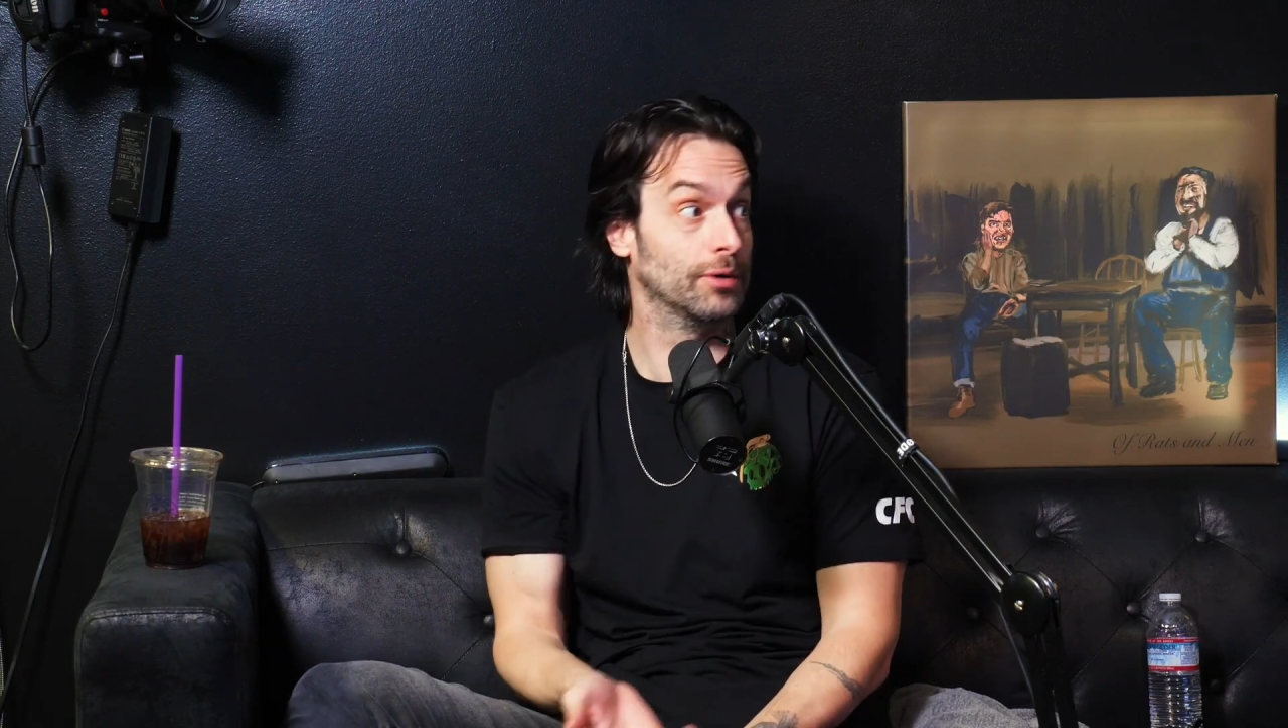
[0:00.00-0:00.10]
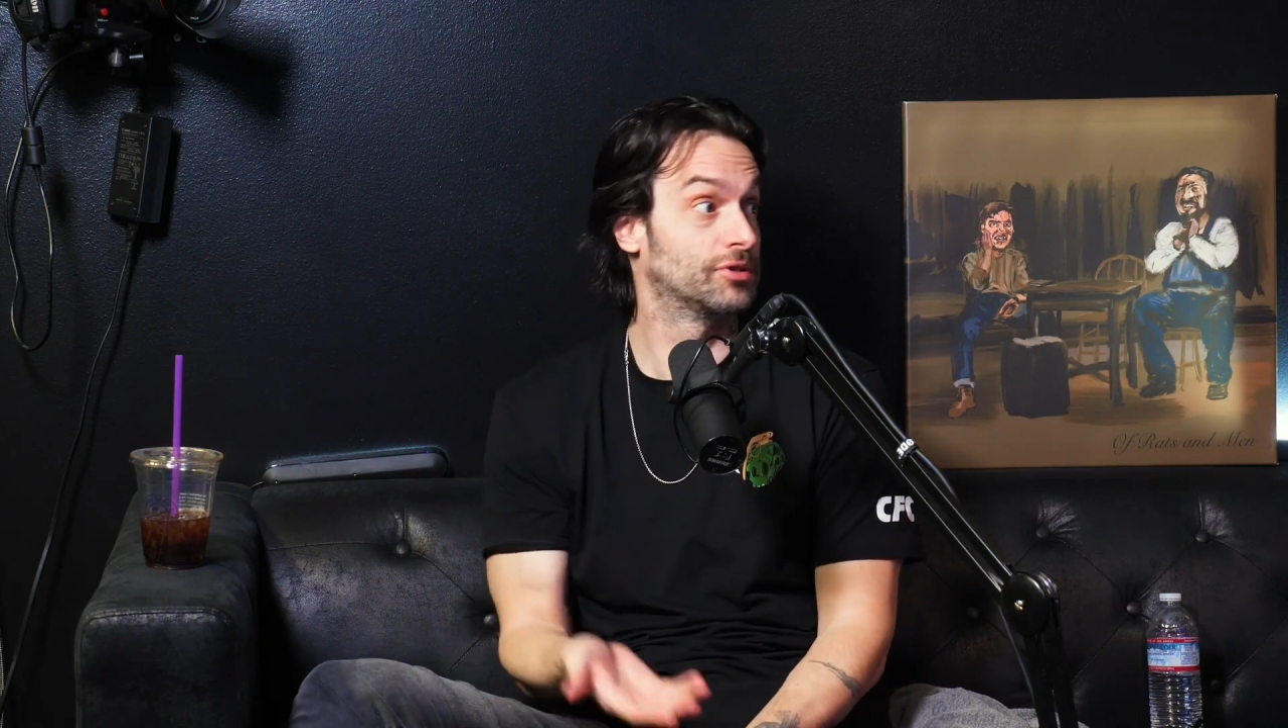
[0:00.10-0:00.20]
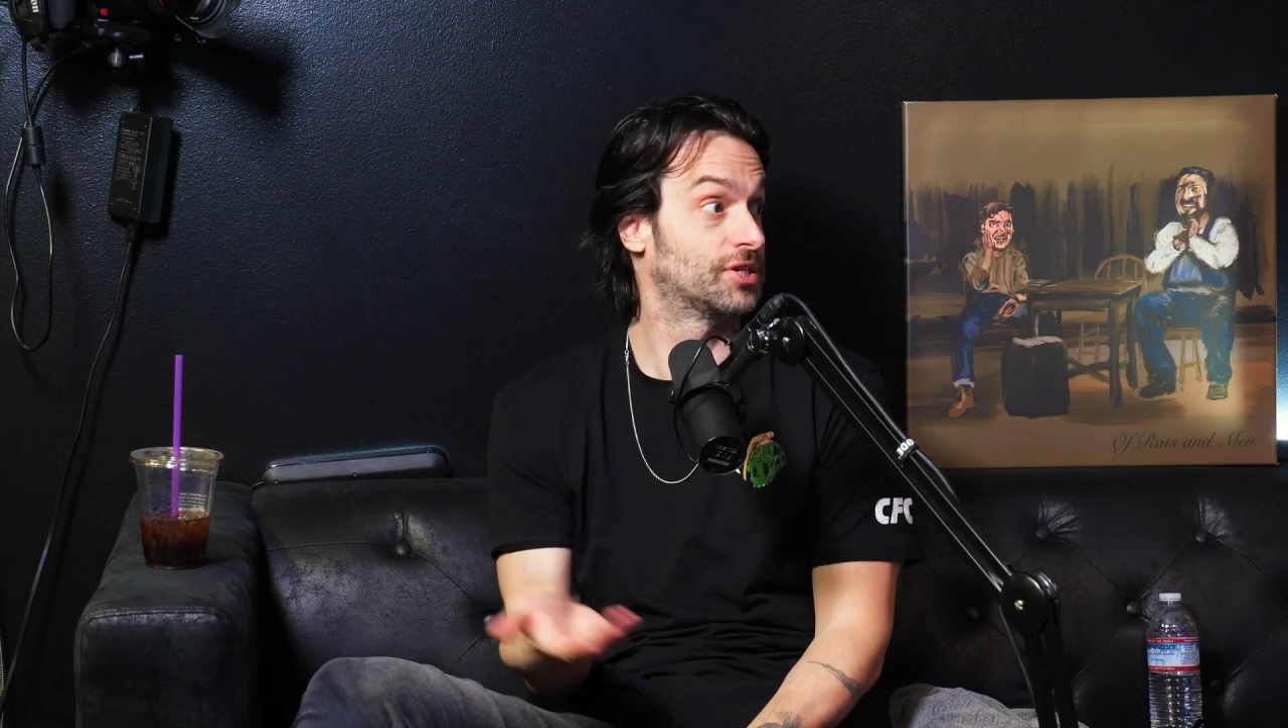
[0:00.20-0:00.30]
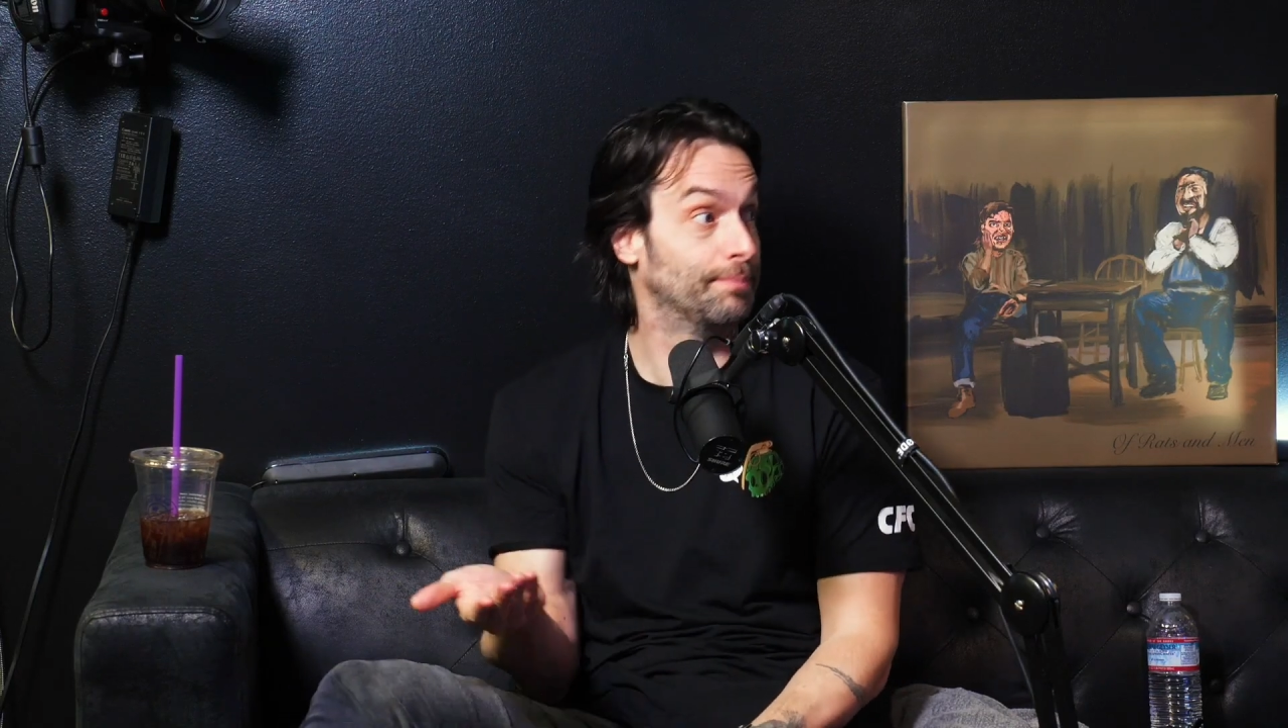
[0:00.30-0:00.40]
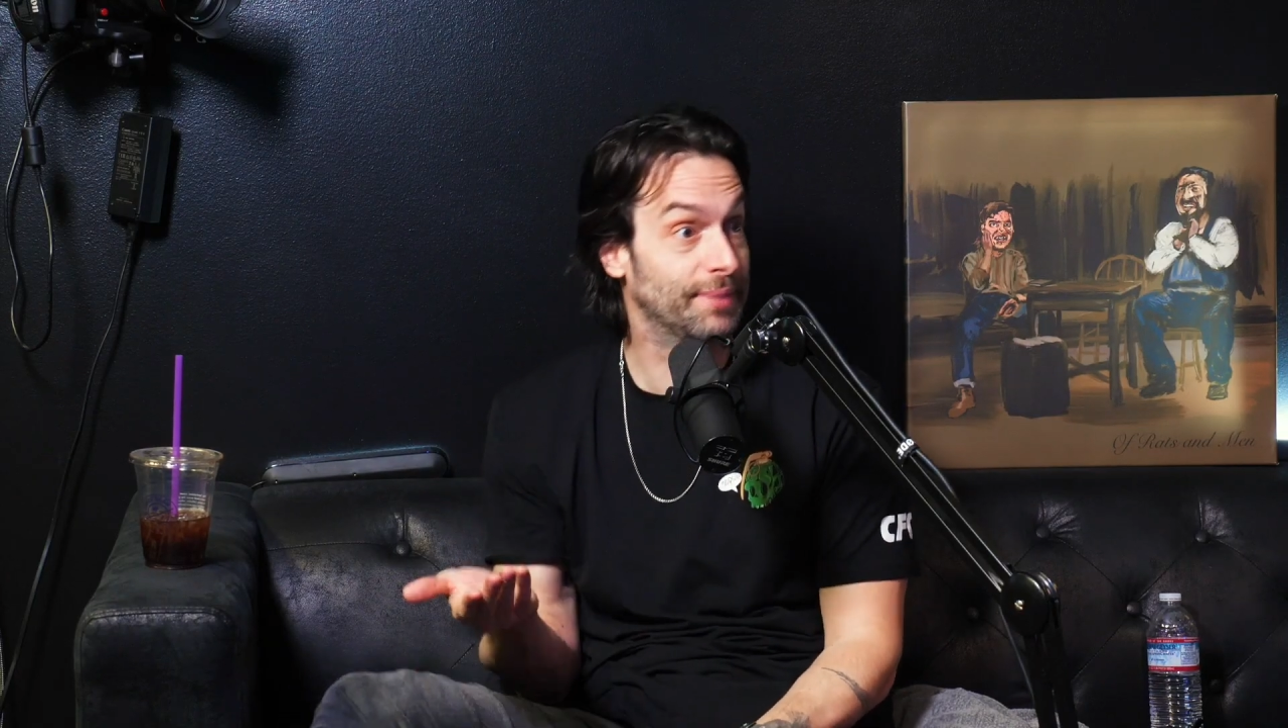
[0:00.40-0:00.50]
who
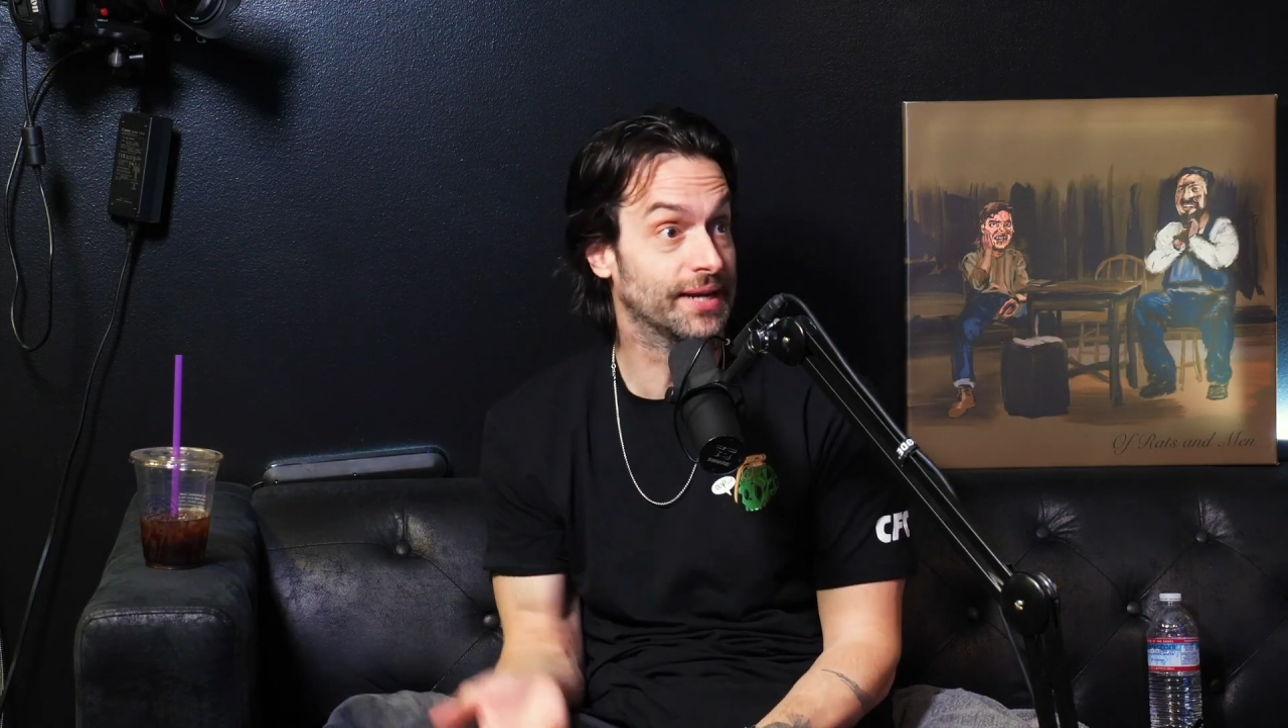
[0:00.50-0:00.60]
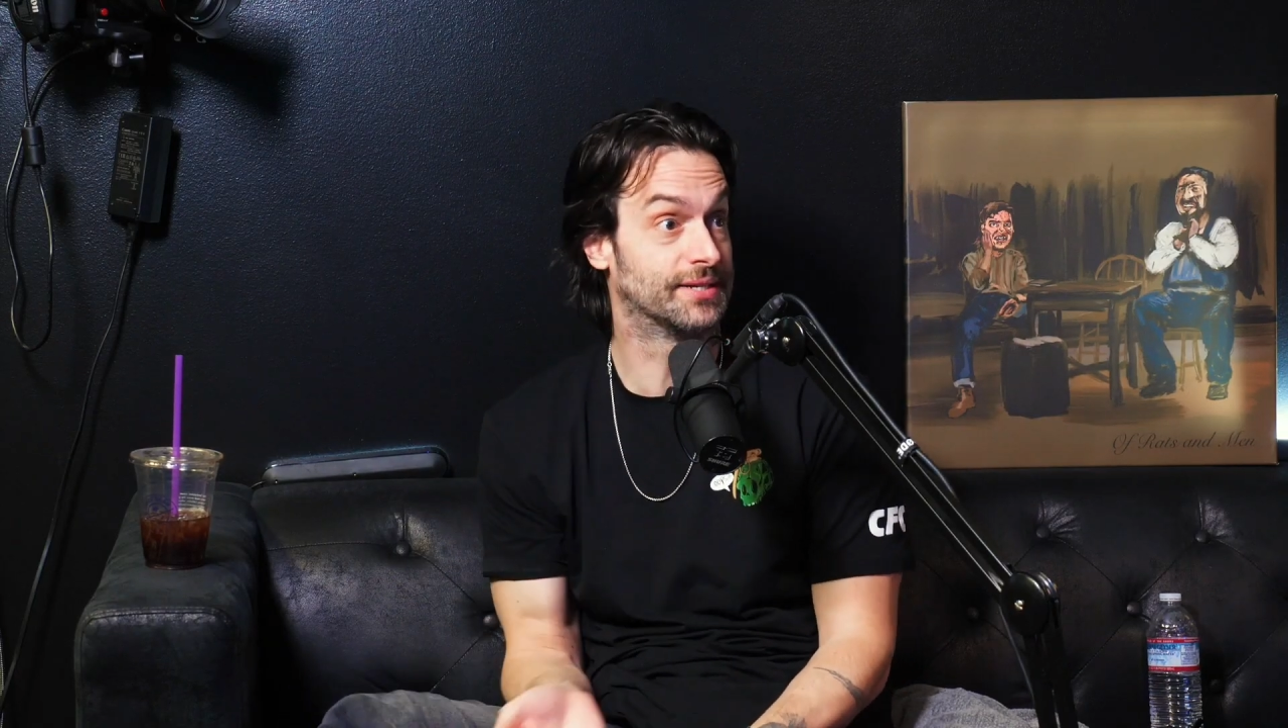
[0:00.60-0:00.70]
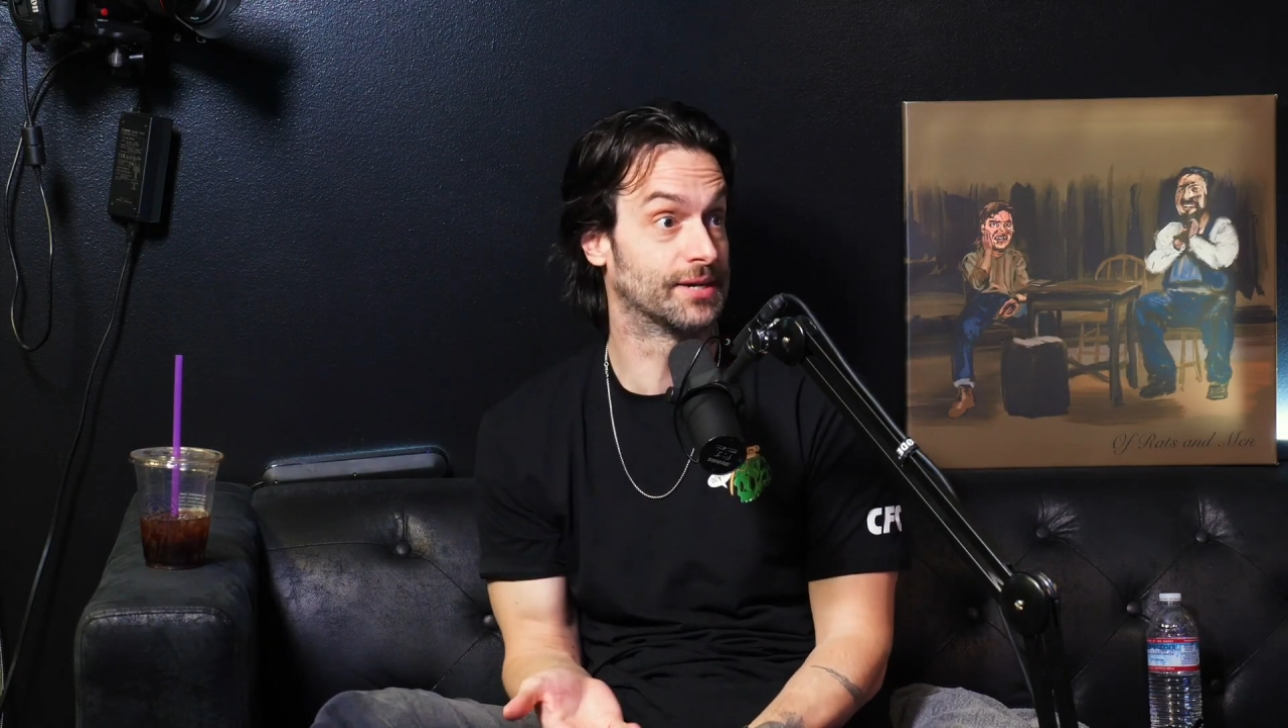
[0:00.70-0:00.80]
submitted